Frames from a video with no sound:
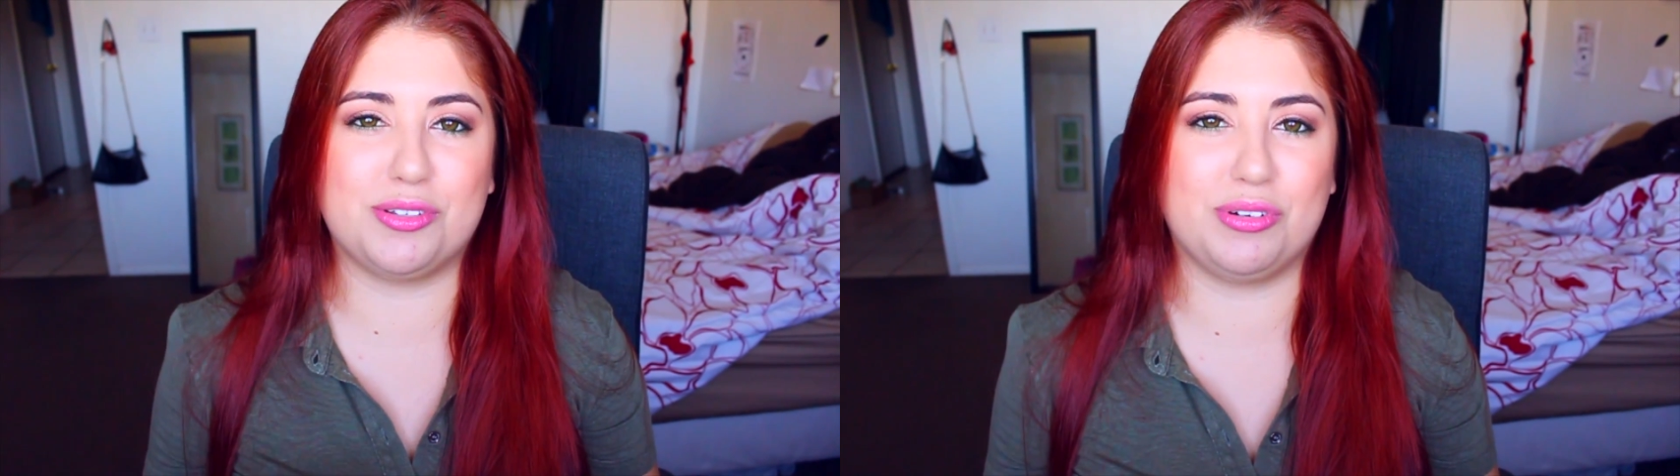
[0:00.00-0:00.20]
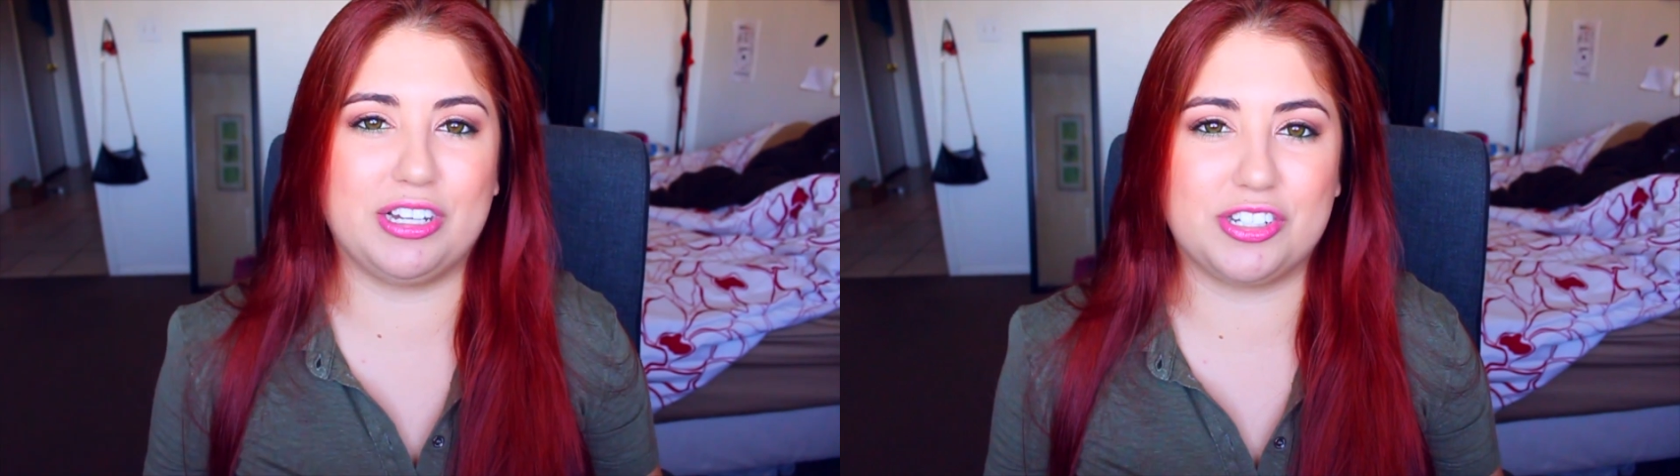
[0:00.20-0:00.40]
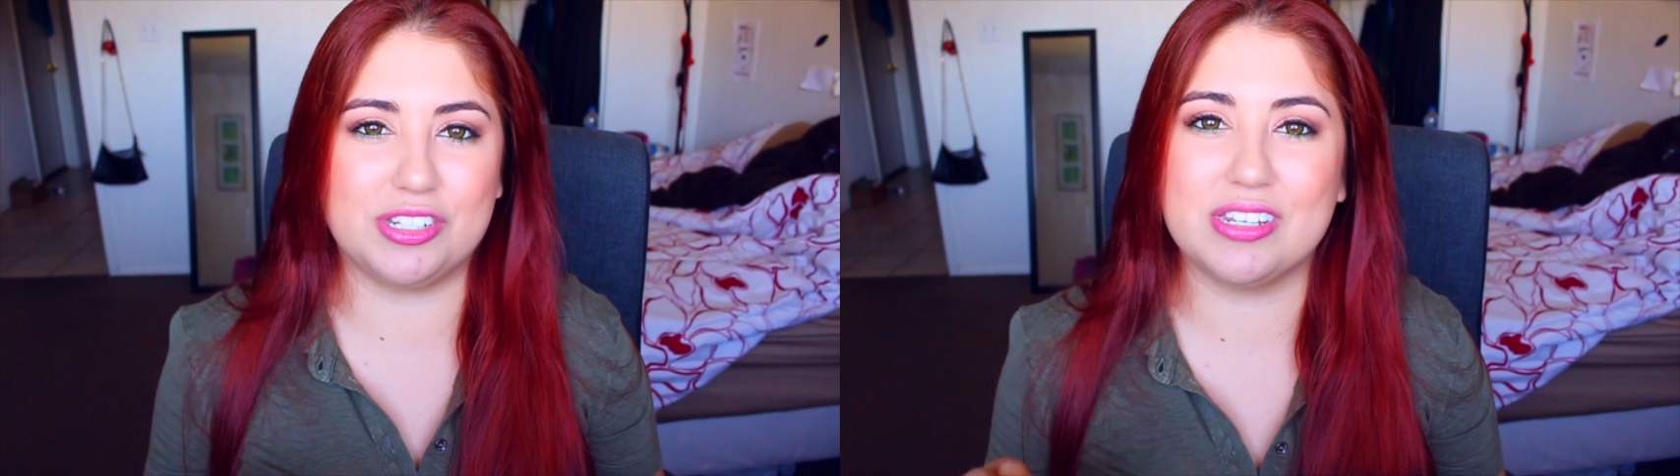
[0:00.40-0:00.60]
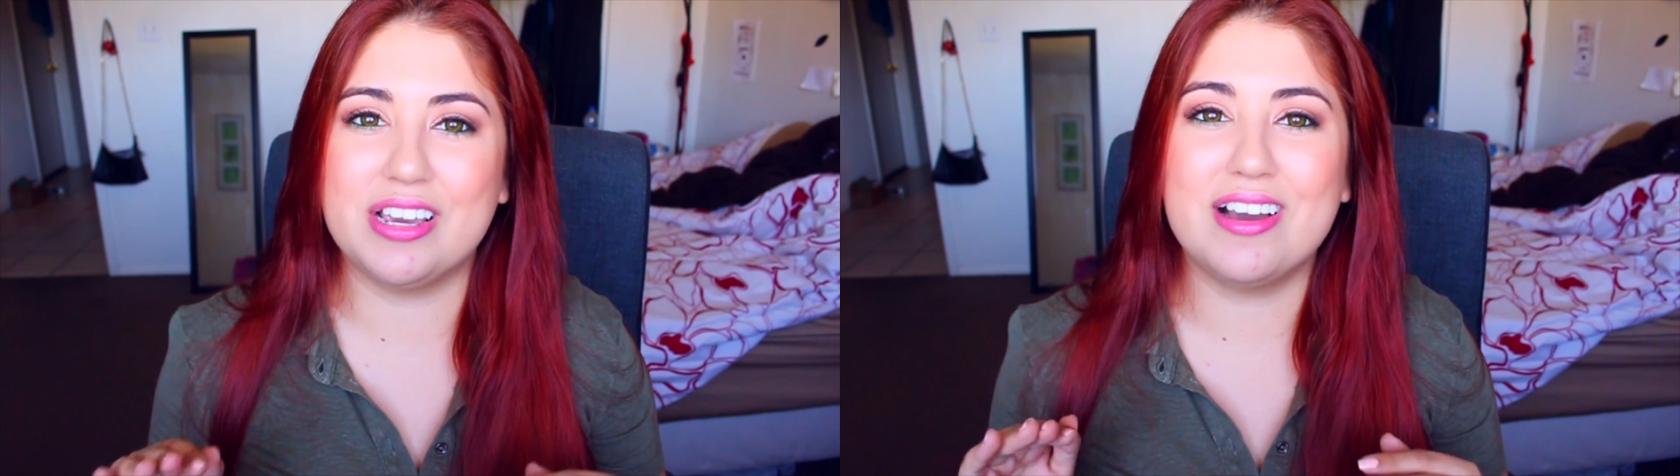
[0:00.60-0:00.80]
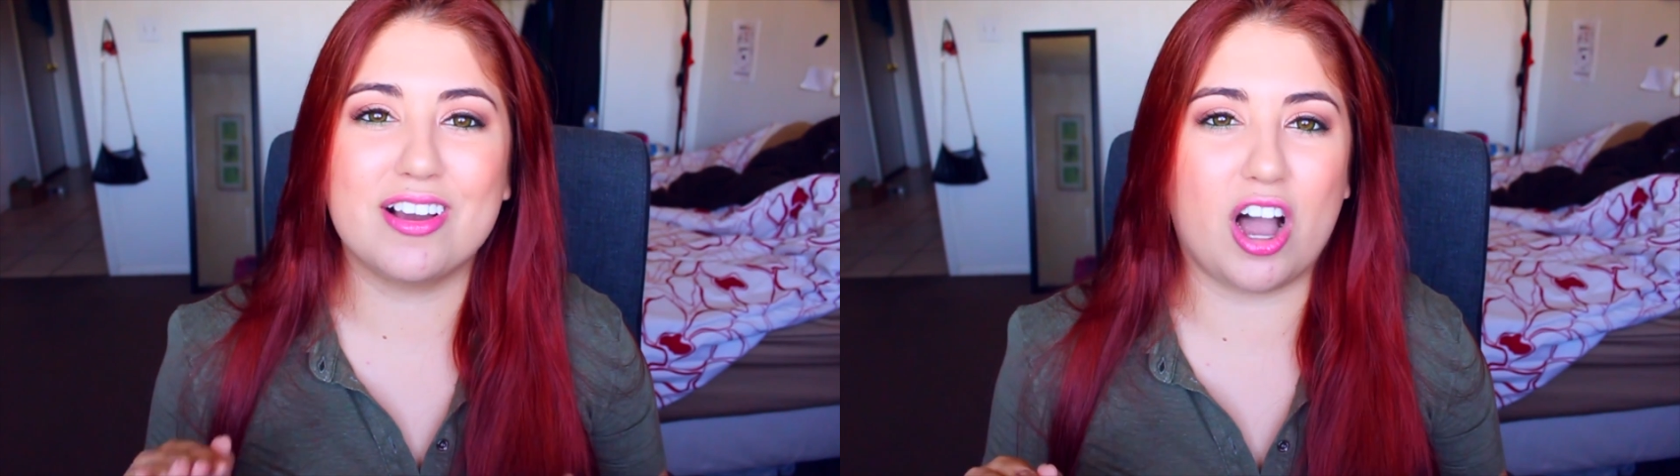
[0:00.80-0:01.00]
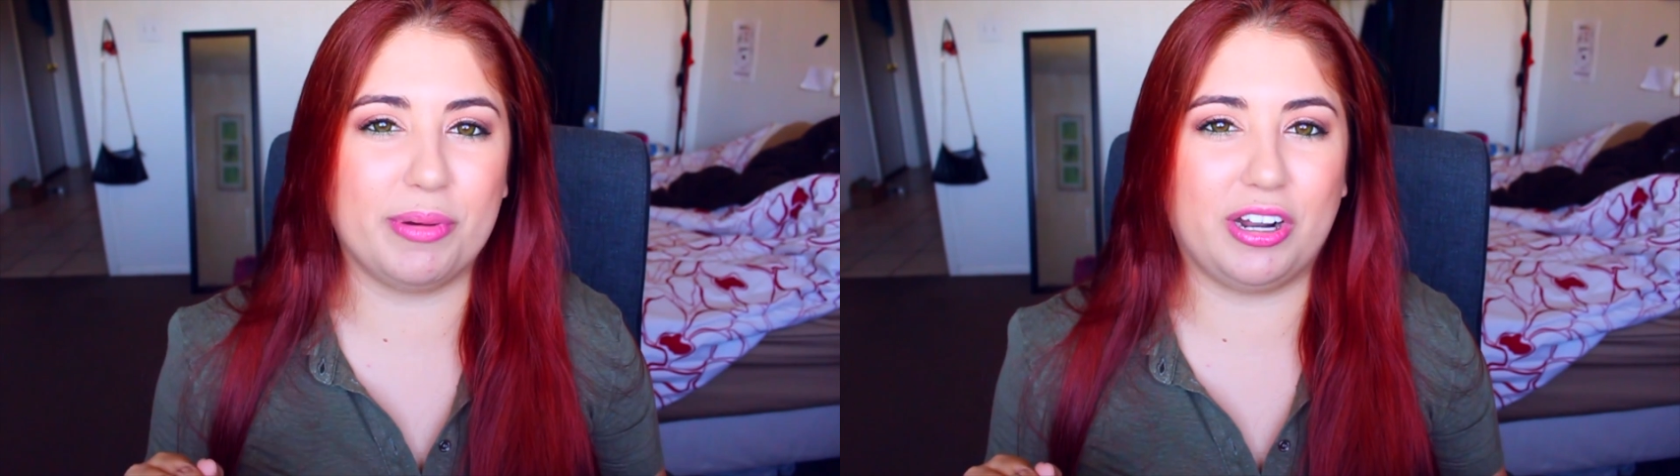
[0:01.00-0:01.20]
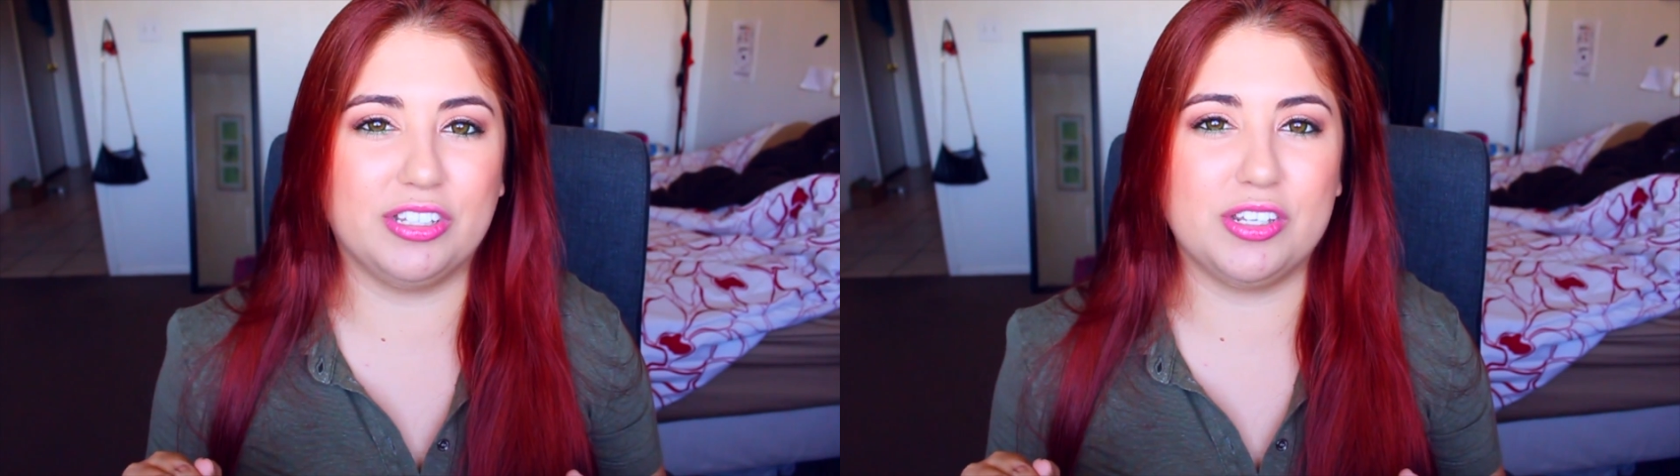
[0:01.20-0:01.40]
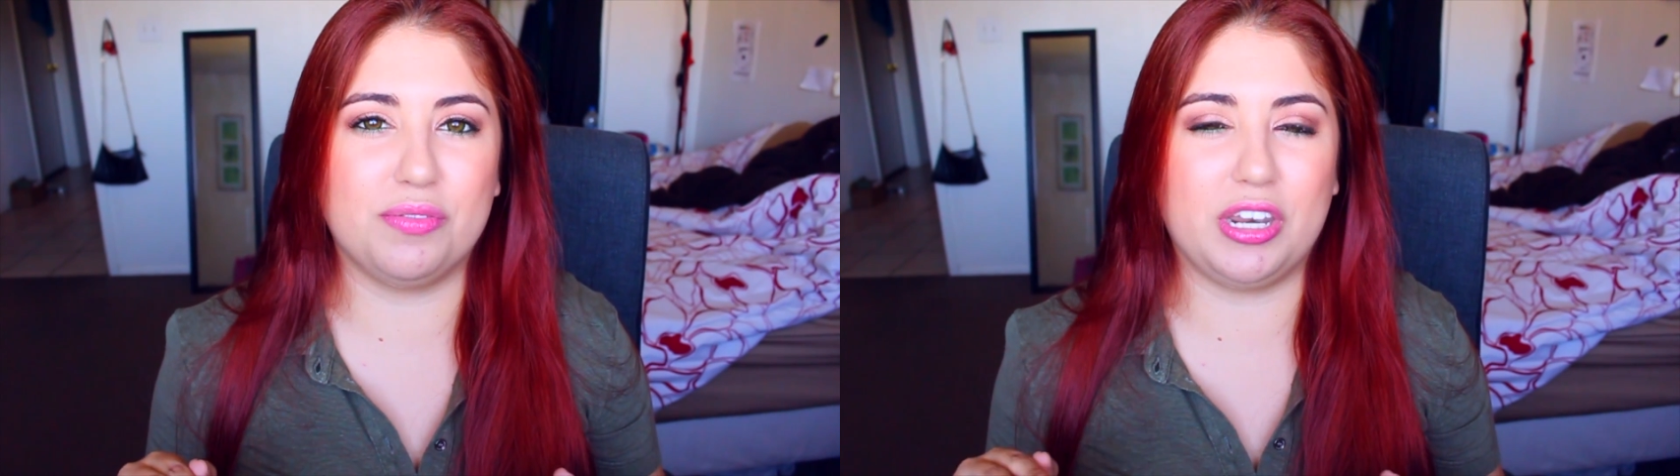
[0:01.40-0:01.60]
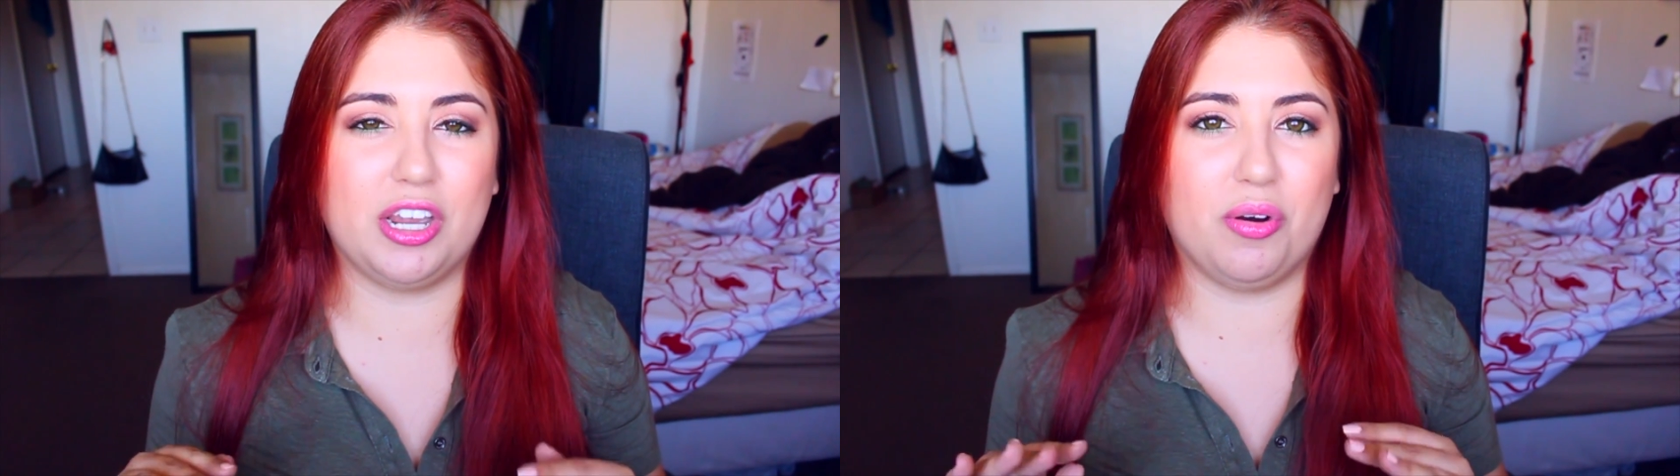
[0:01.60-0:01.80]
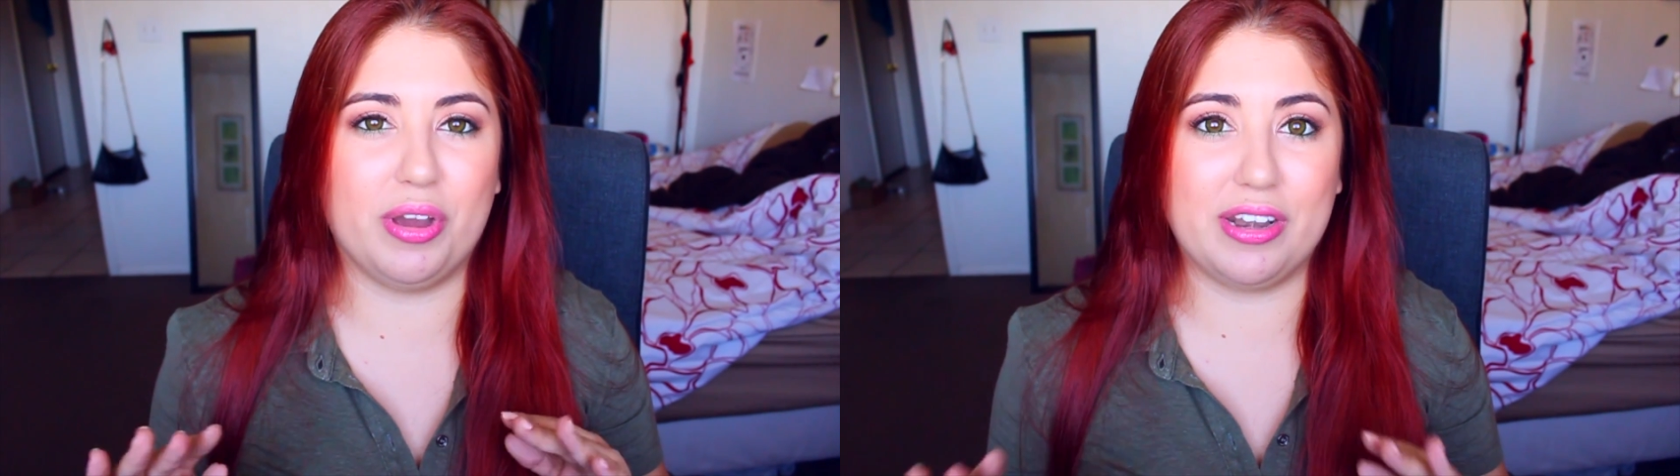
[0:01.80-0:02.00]
Do not just comment on this
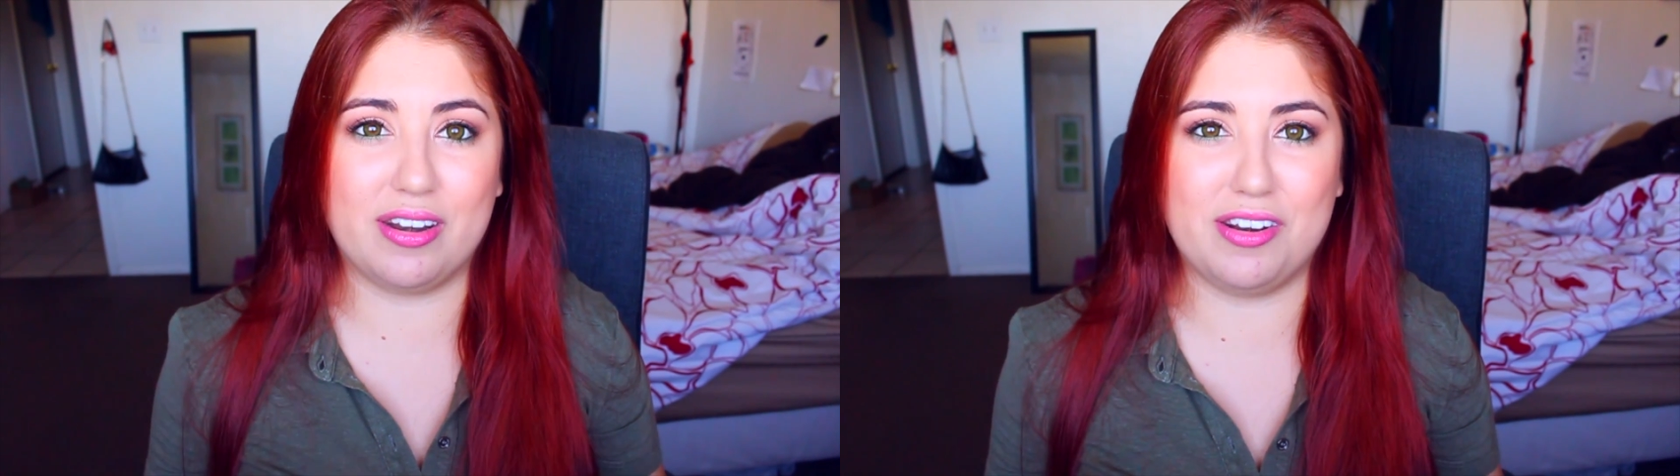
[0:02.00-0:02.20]
video and